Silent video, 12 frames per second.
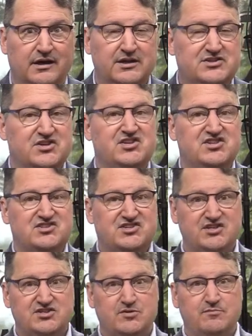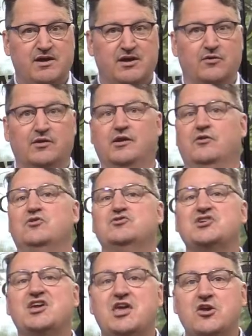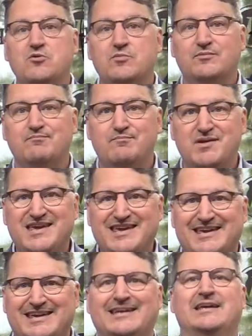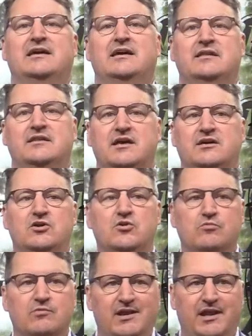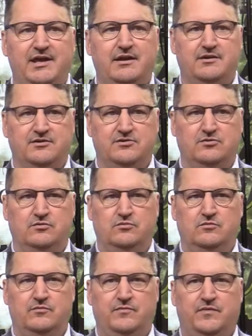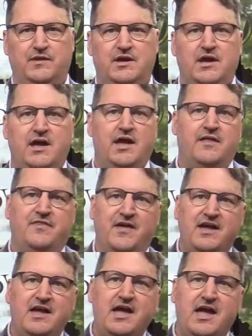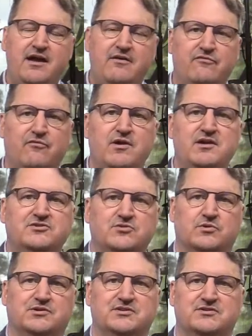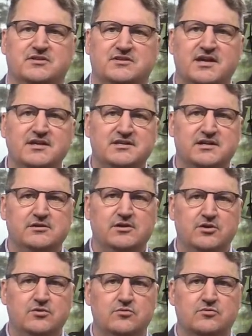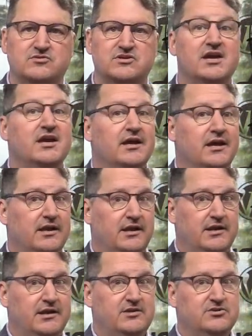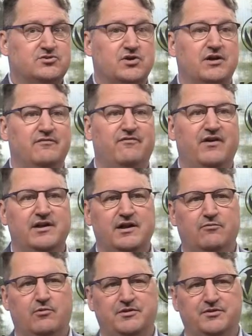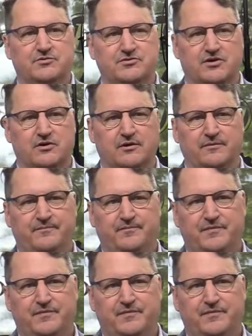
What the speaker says: It's a decision maker in there. There's a human being that you're relating to. And they have resources that they tend to use, and you need to try and find out what those are.